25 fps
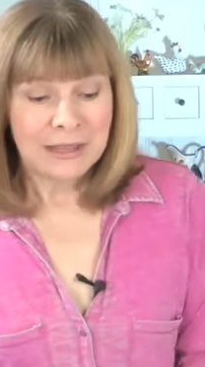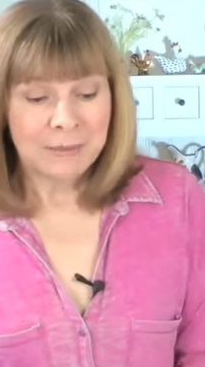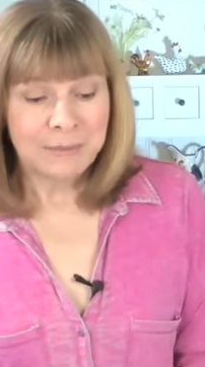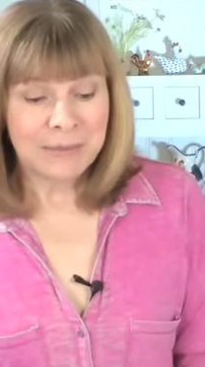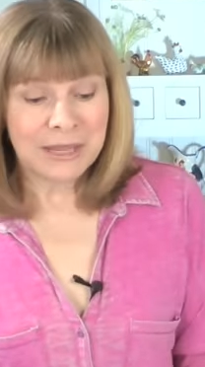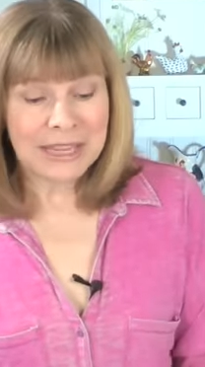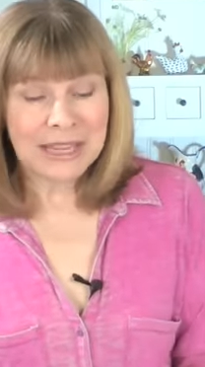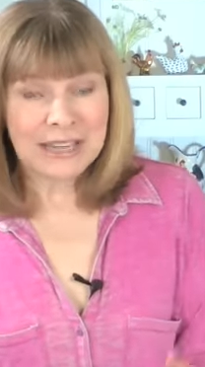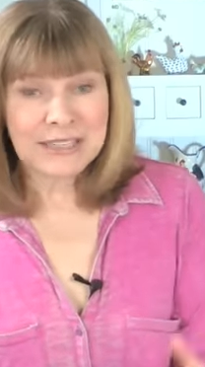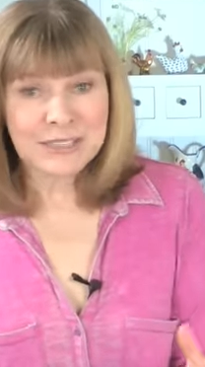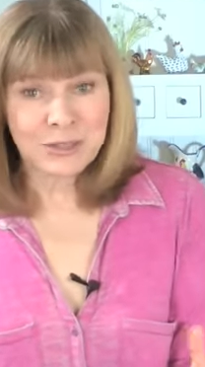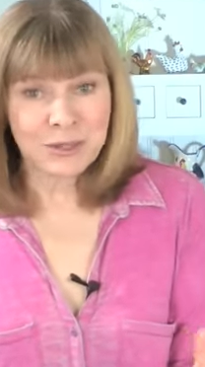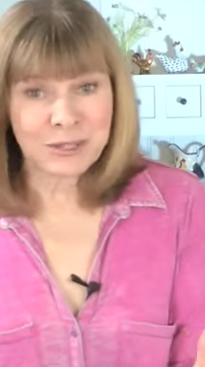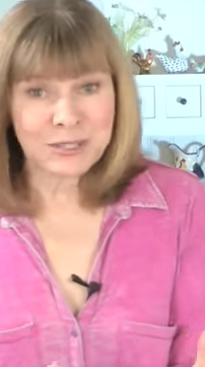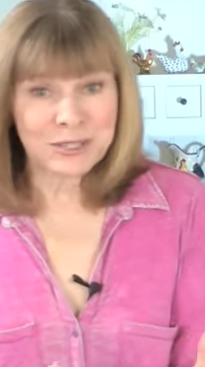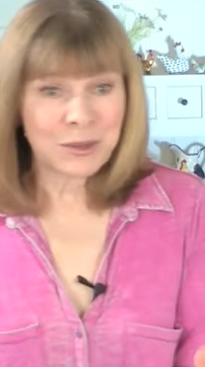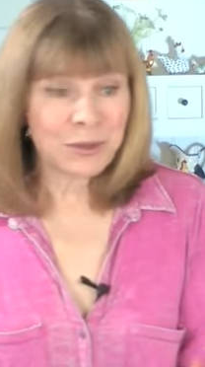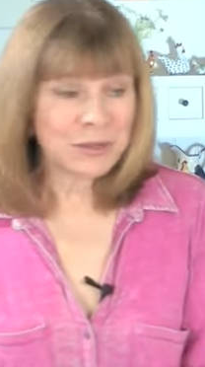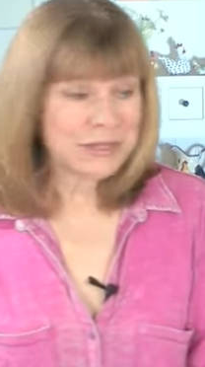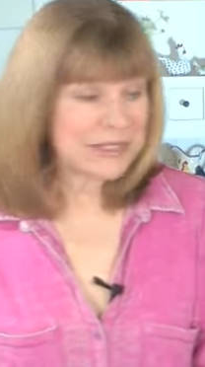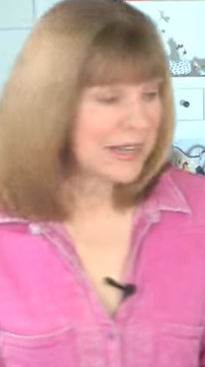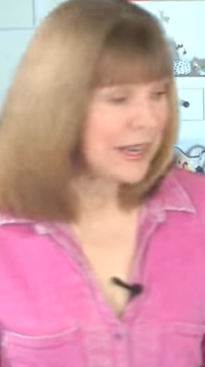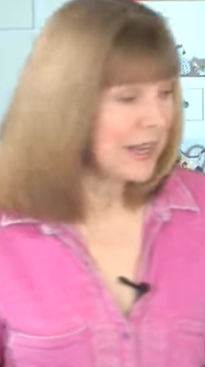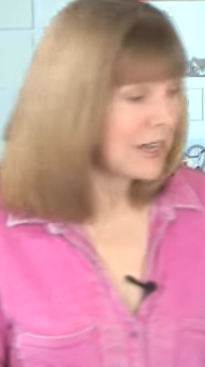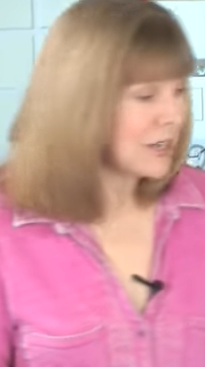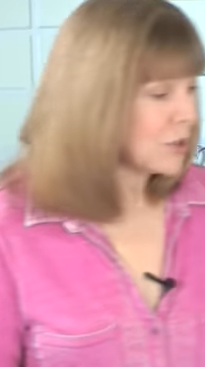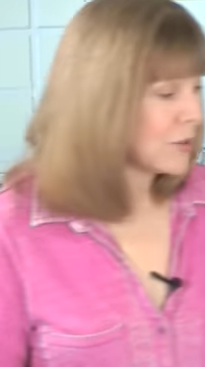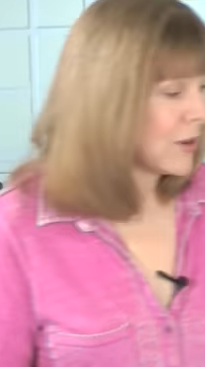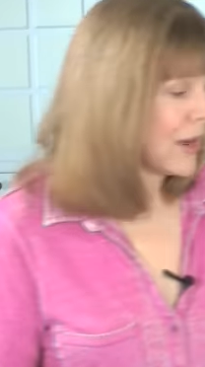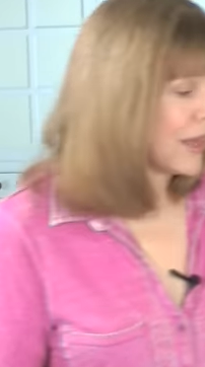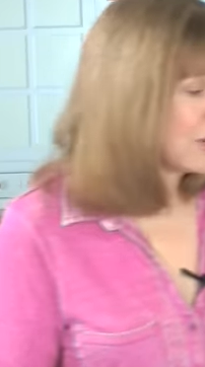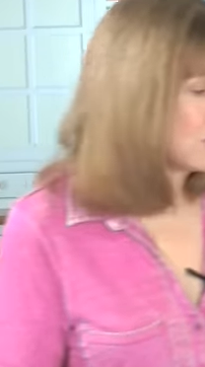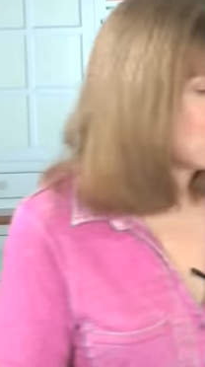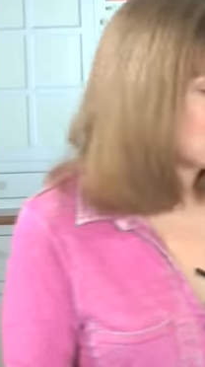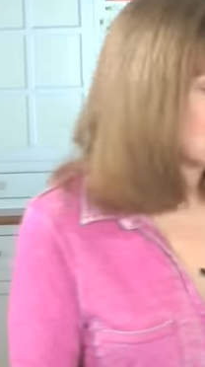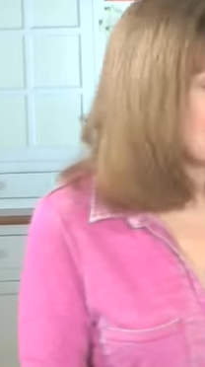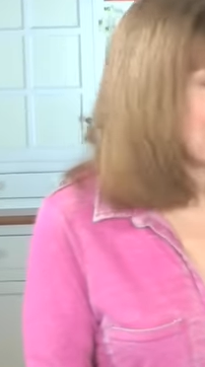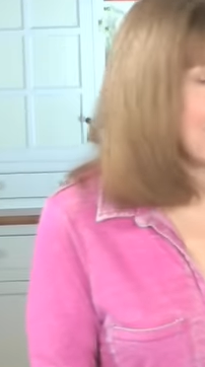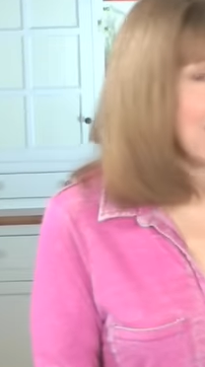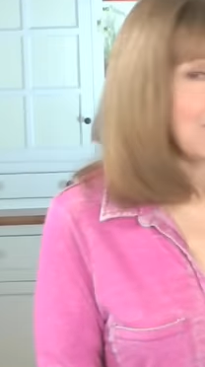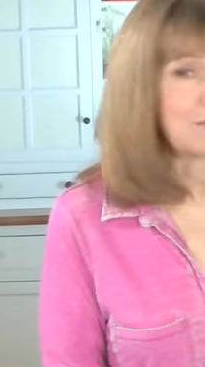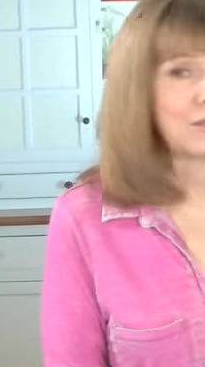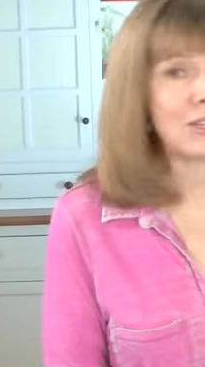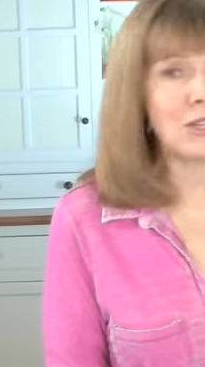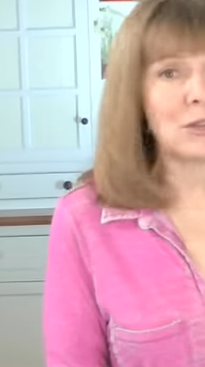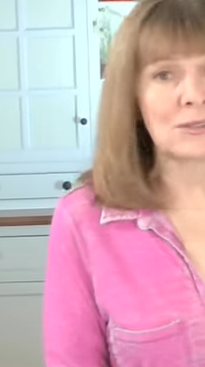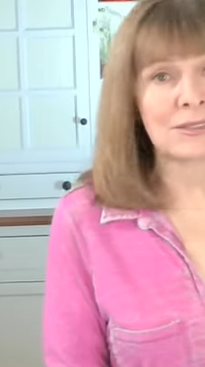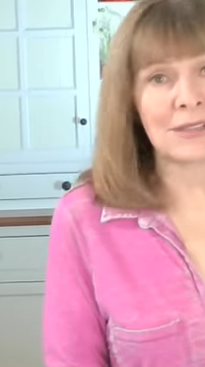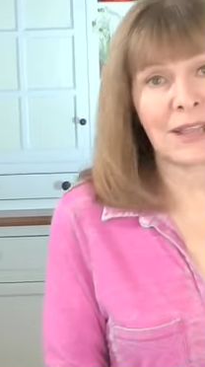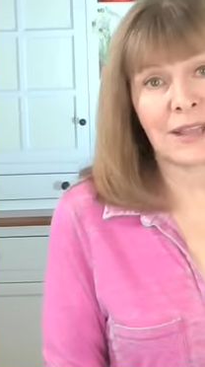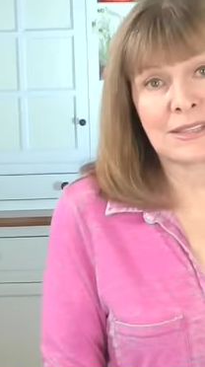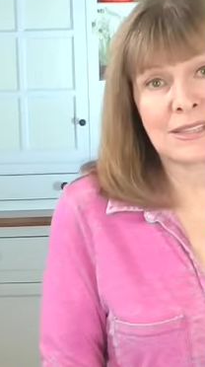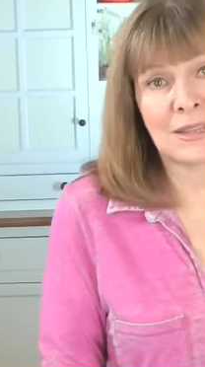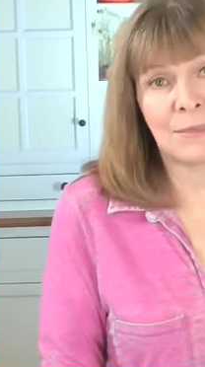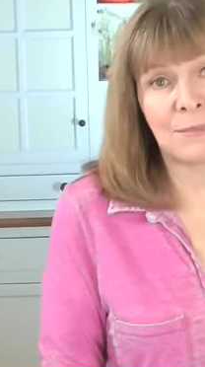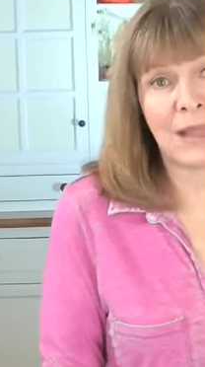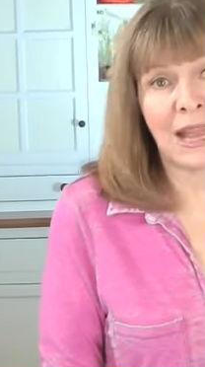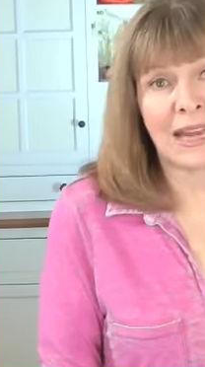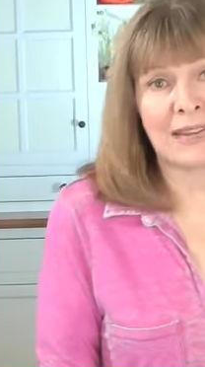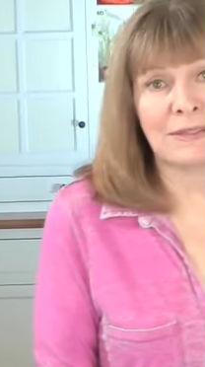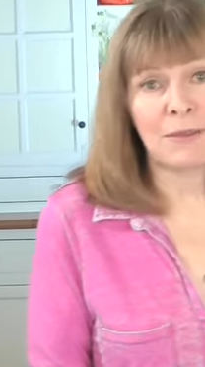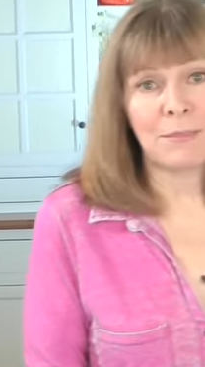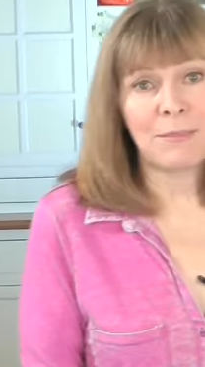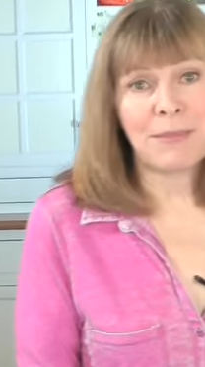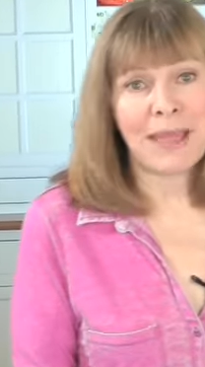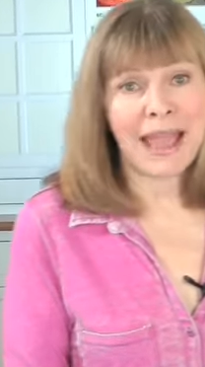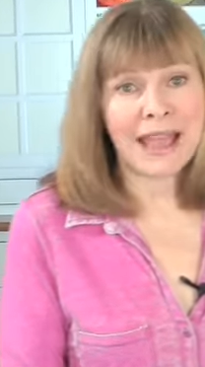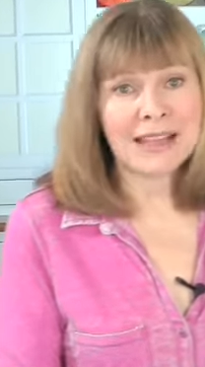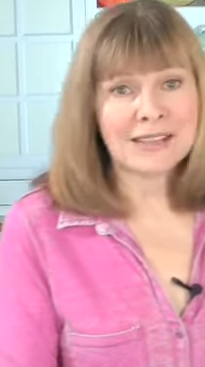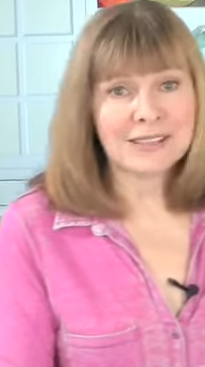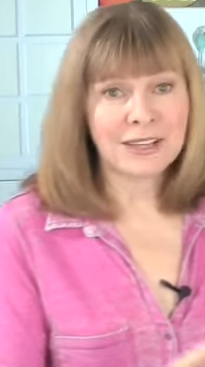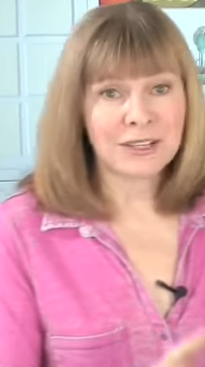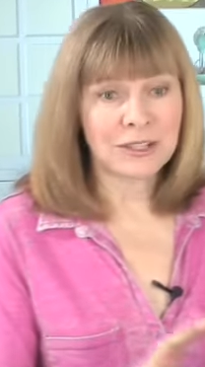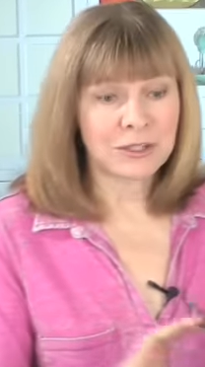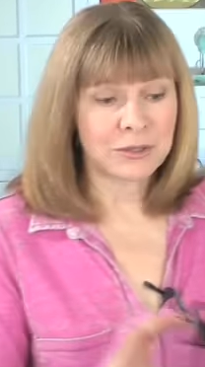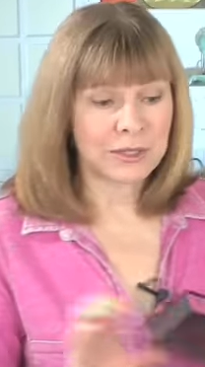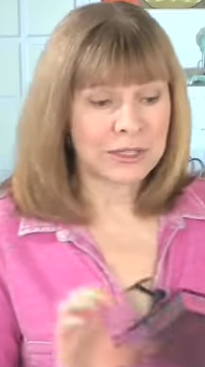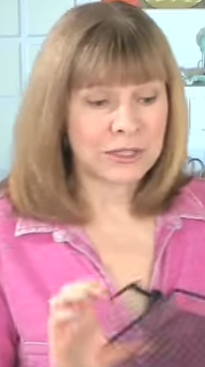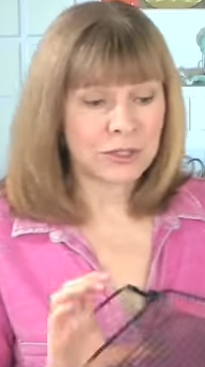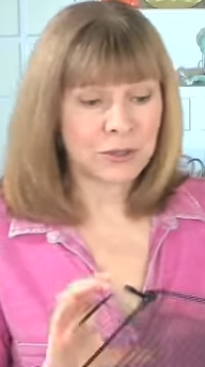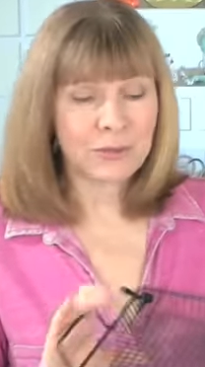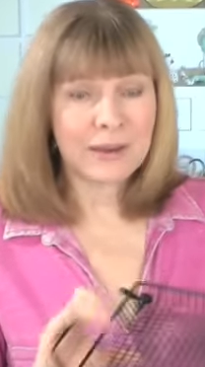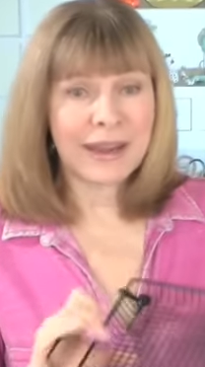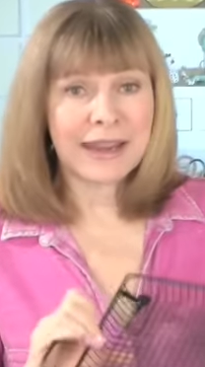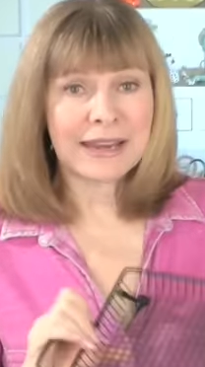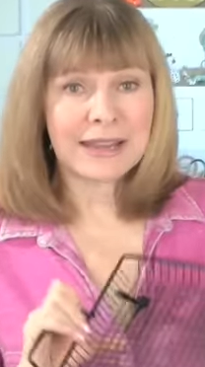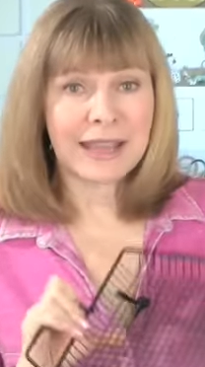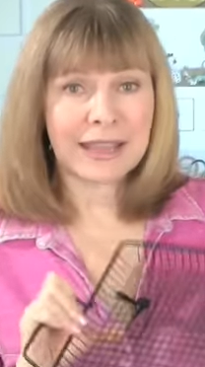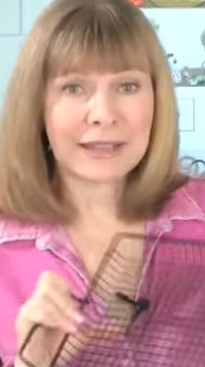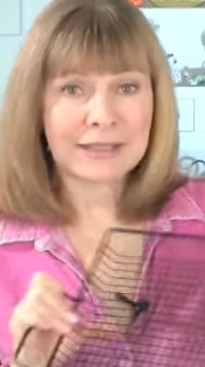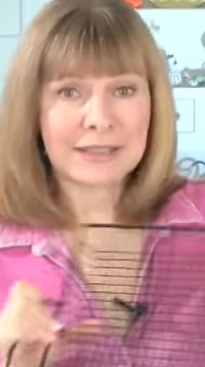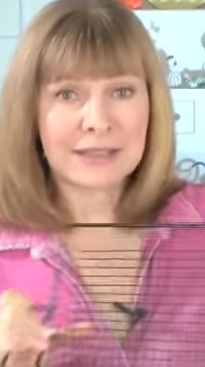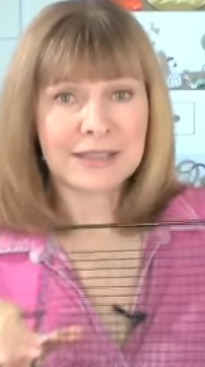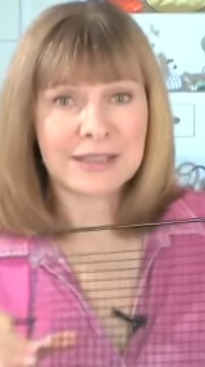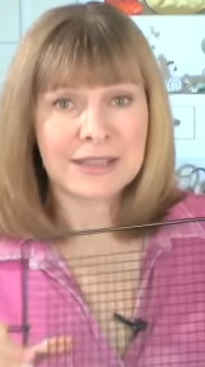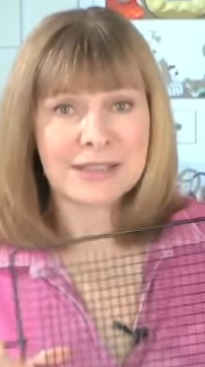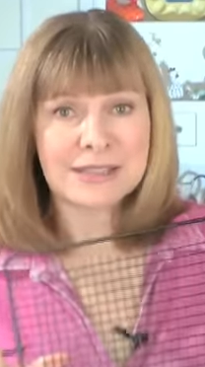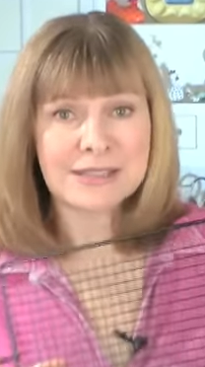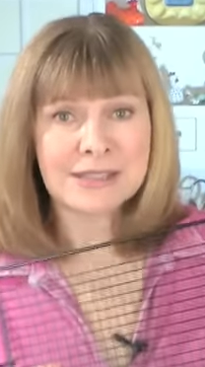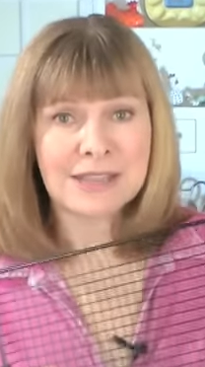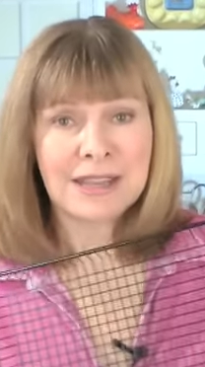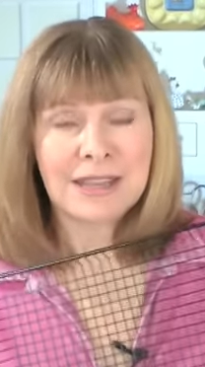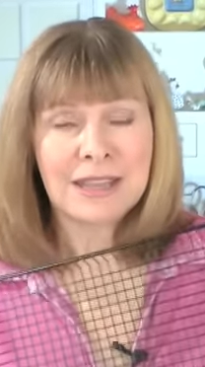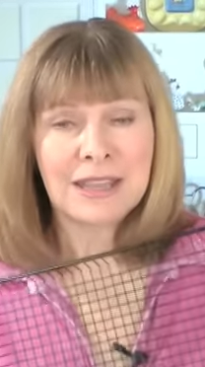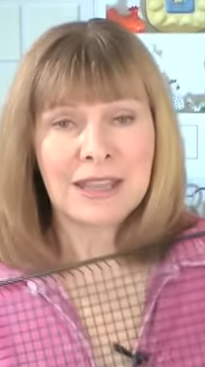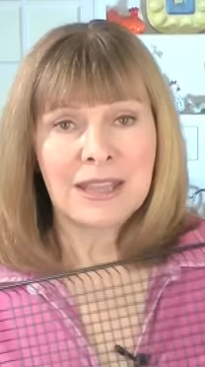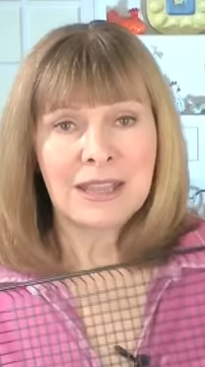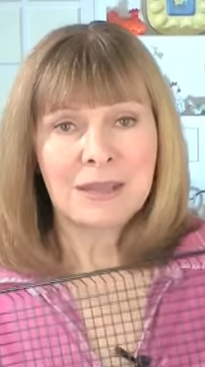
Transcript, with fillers: because they're so tender, I usually have to use like some kind of a basket or a tray like this